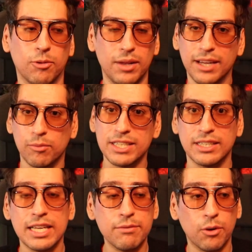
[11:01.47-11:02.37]
more like
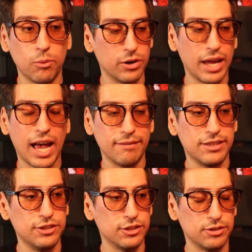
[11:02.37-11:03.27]
Resident Evil where you have
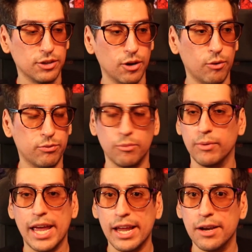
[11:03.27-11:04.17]
to just go
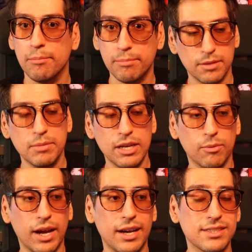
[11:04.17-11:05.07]
from A to B, right?